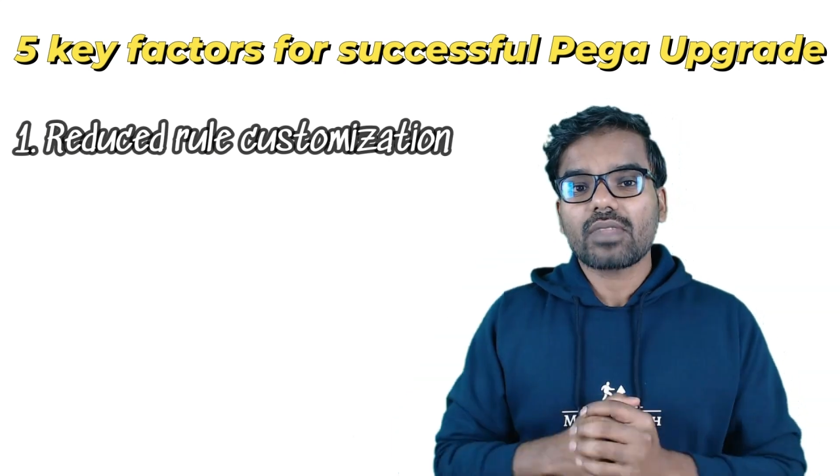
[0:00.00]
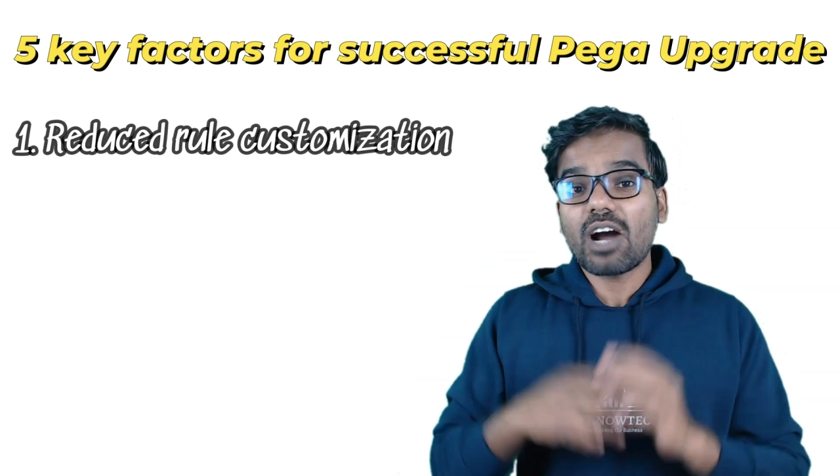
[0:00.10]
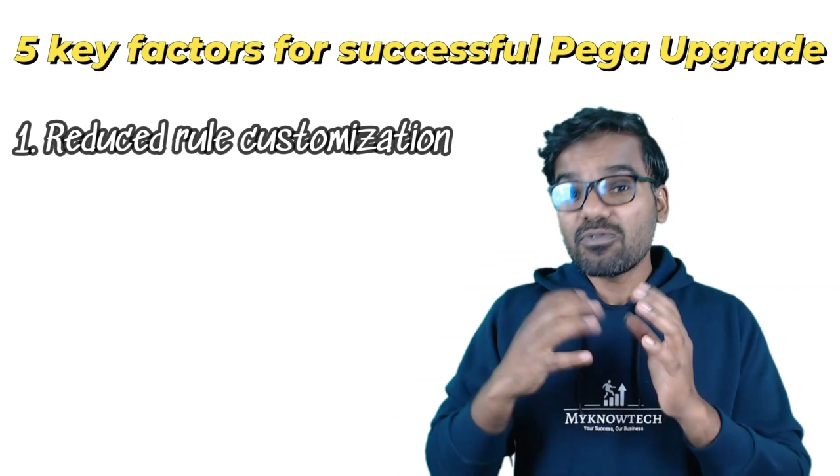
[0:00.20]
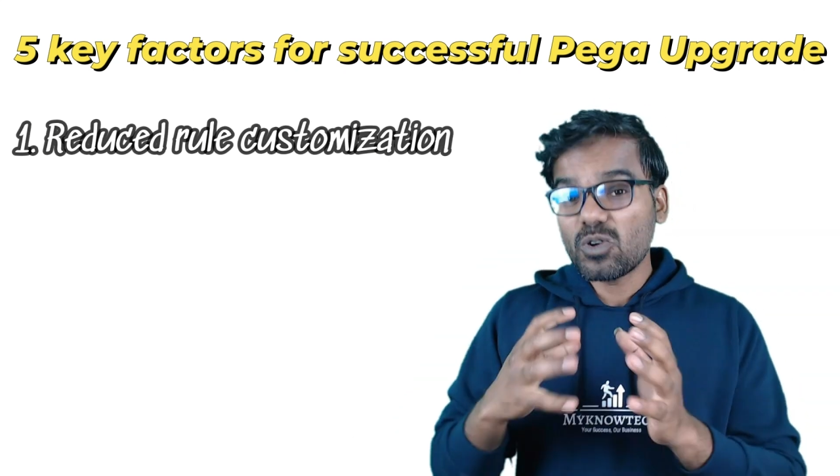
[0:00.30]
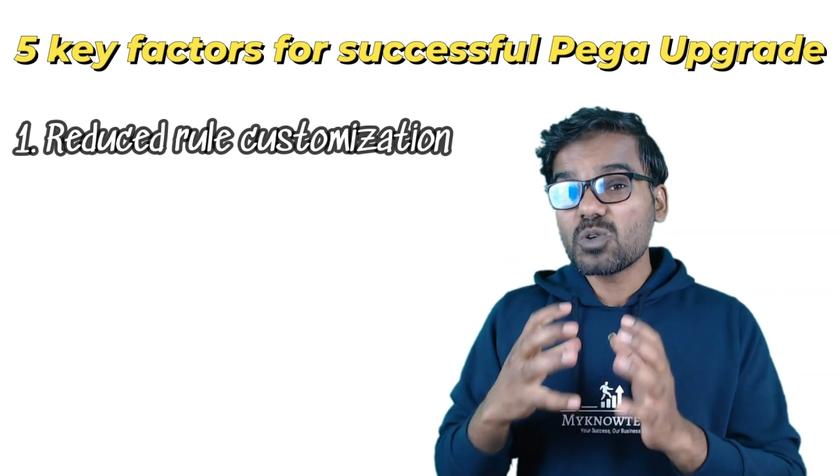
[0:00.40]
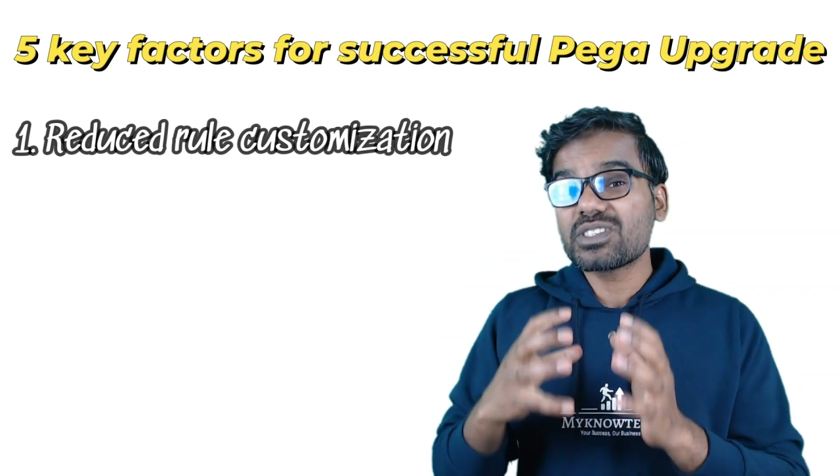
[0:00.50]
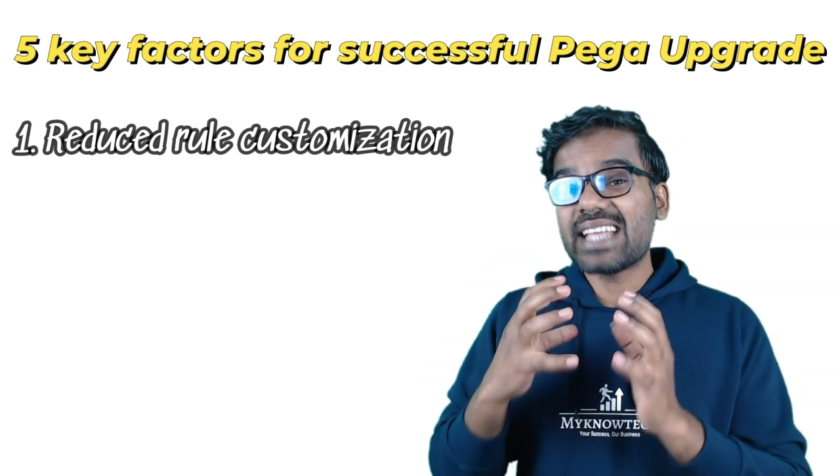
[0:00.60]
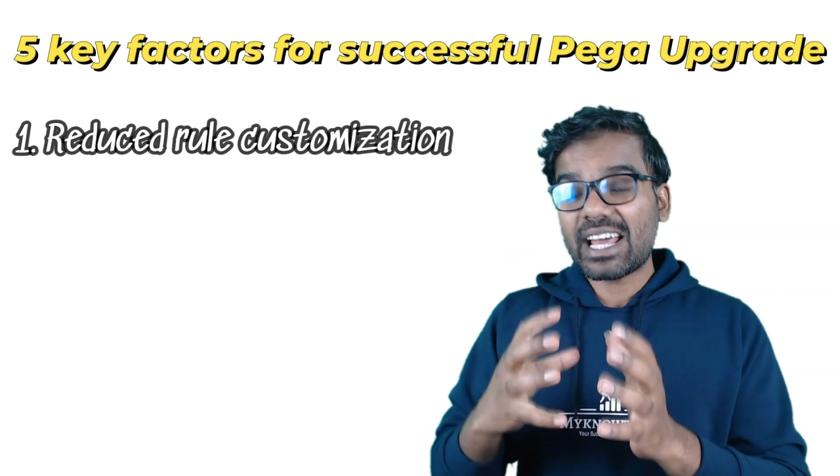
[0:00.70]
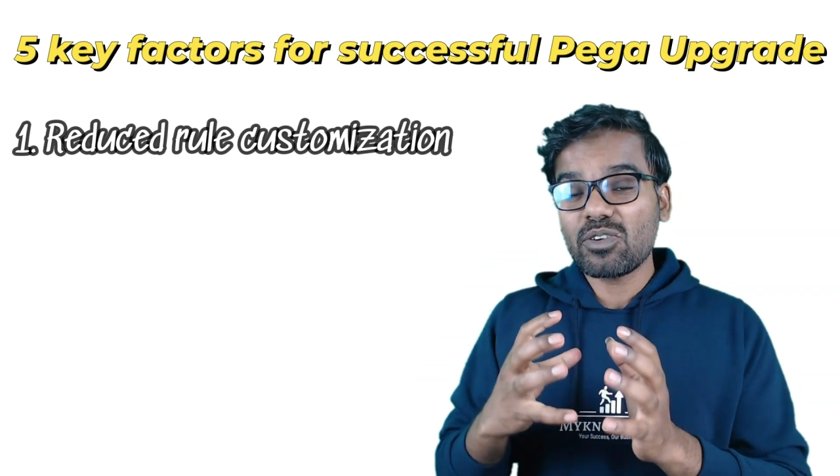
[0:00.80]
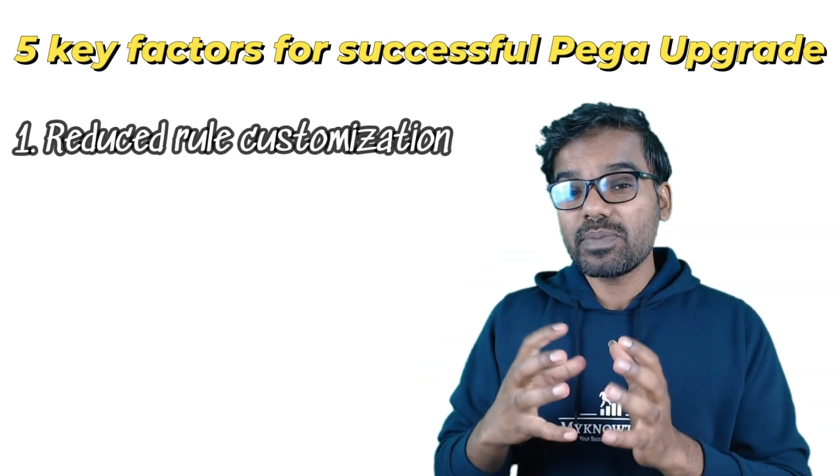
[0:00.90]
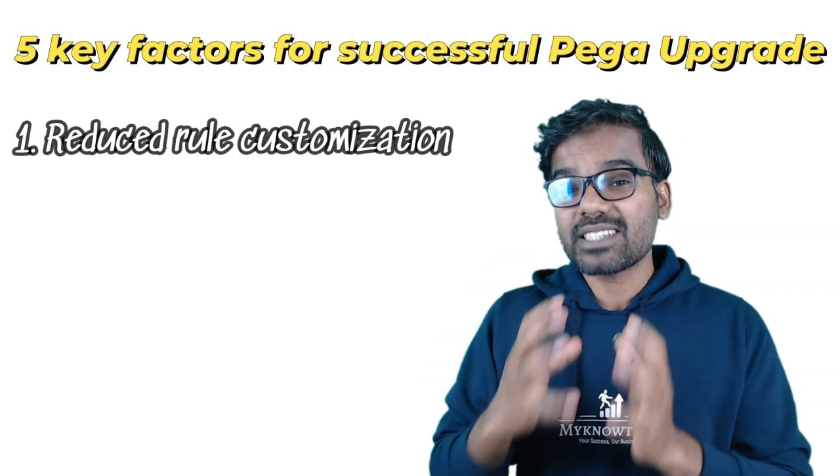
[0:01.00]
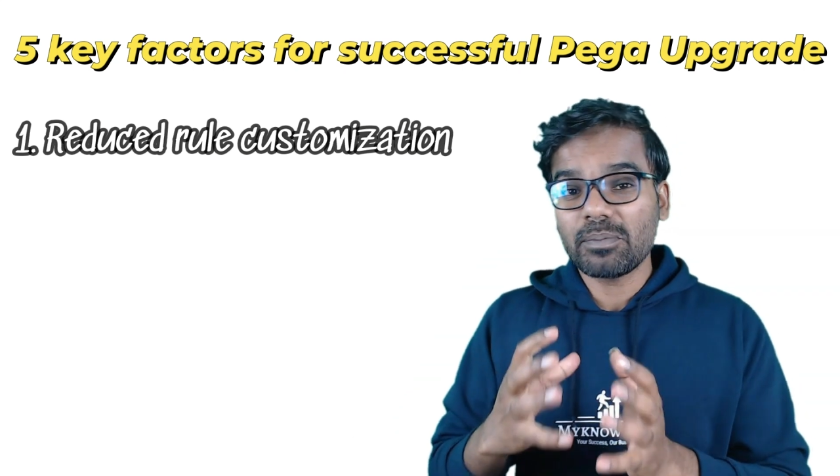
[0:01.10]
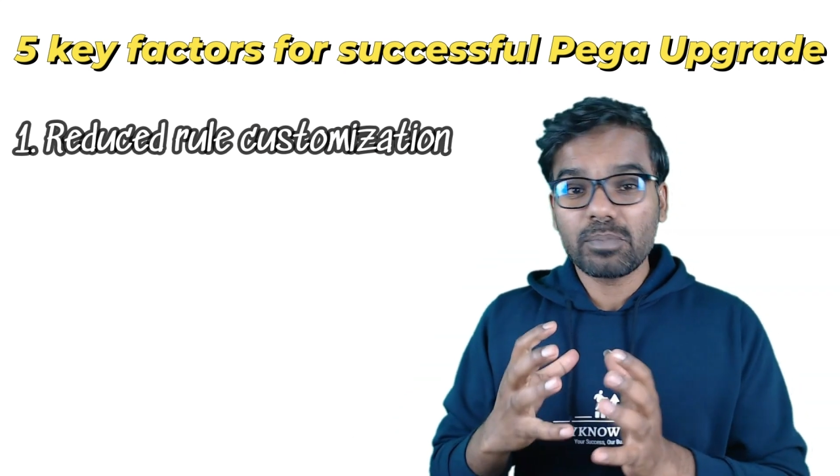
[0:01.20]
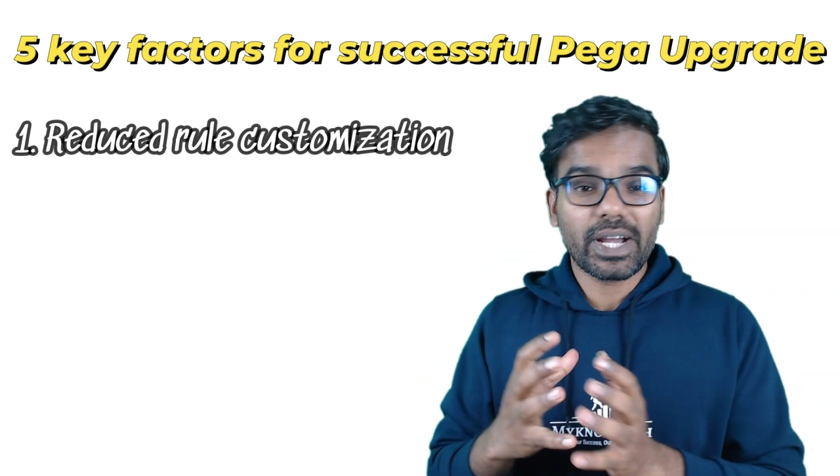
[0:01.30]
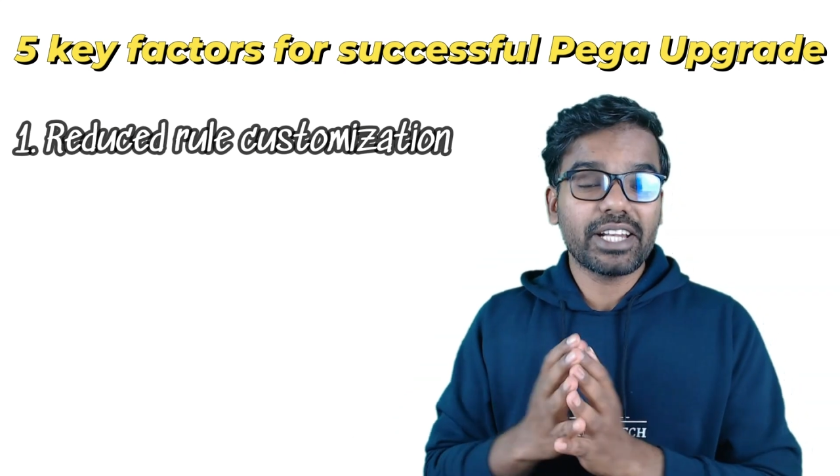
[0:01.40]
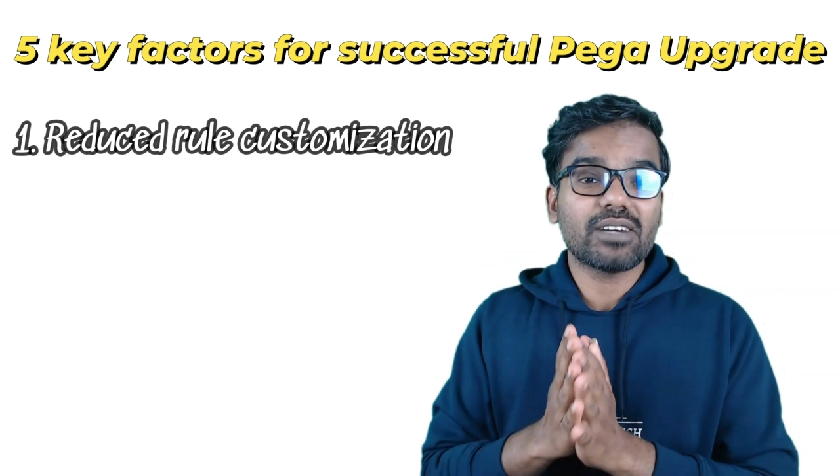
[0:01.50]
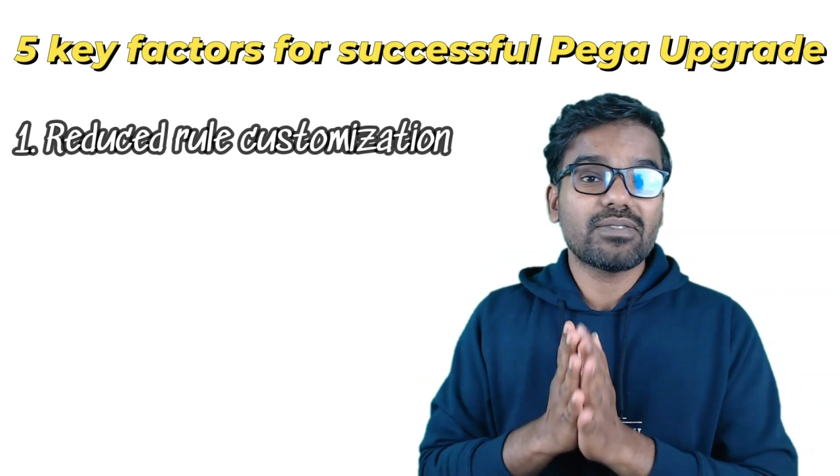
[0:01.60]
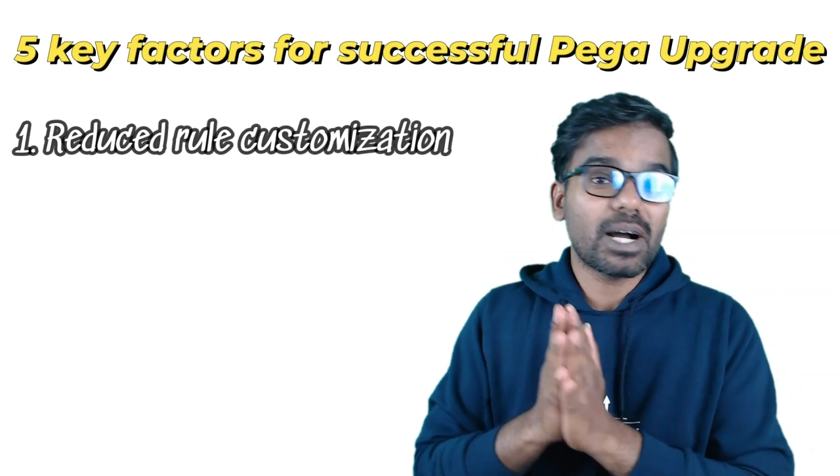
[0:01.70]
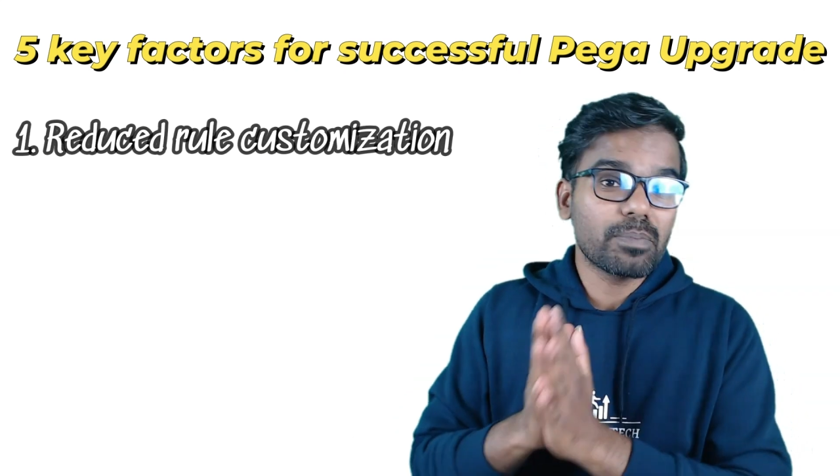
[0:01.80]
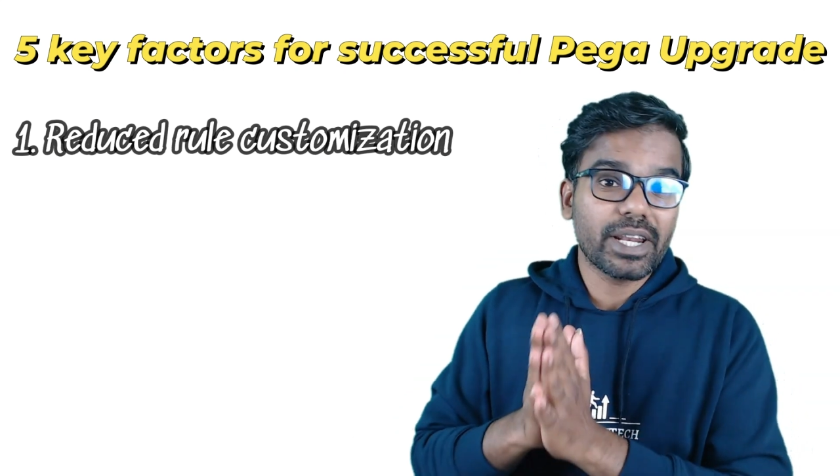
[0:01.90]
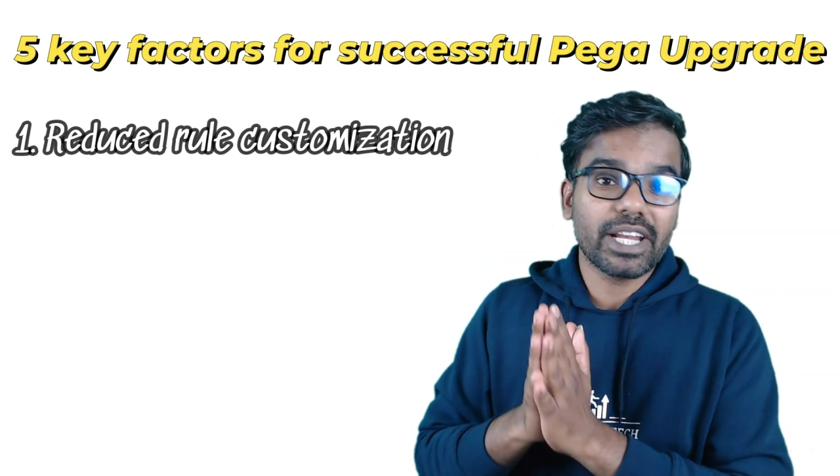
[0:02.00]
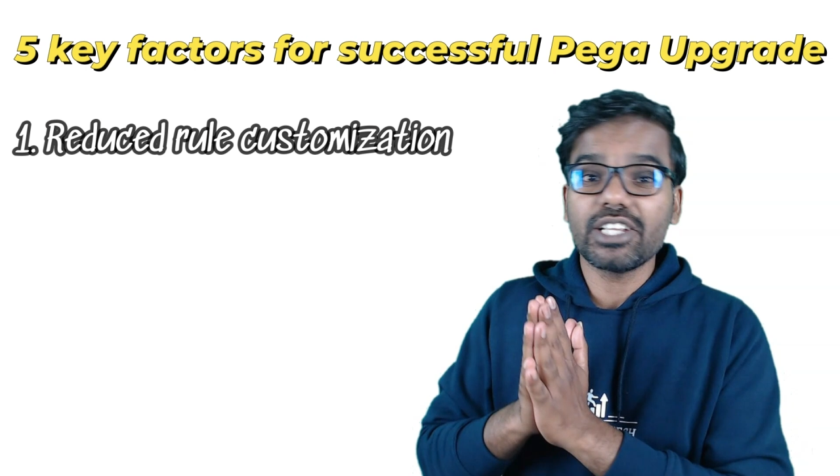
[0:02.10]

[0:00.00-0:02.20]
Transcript: of course there will be some kind of upgrade